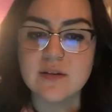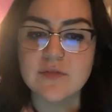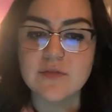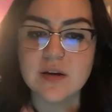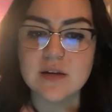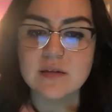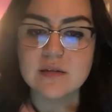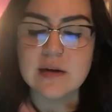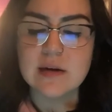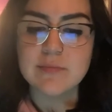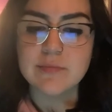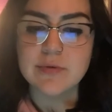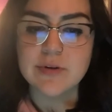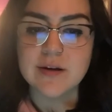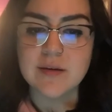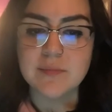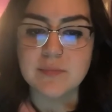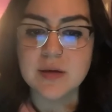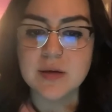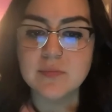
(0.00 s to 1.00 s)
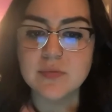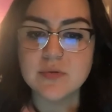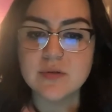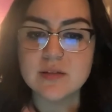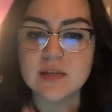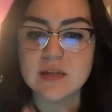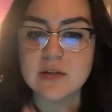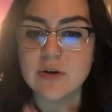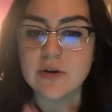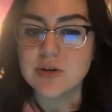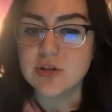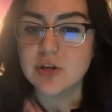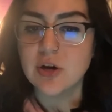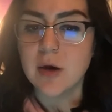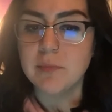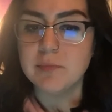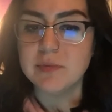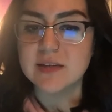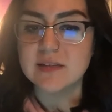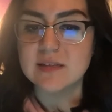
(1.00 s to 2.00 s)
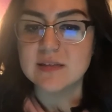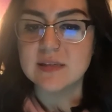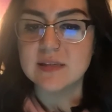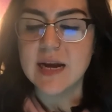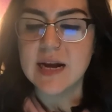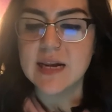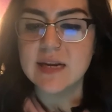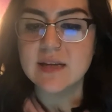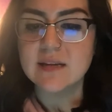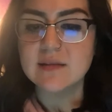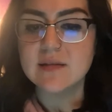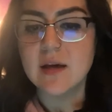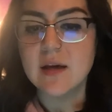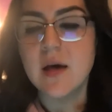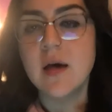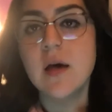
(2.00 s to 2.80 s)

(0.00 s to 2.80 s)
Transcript: of contemporary peoples and large complex societies,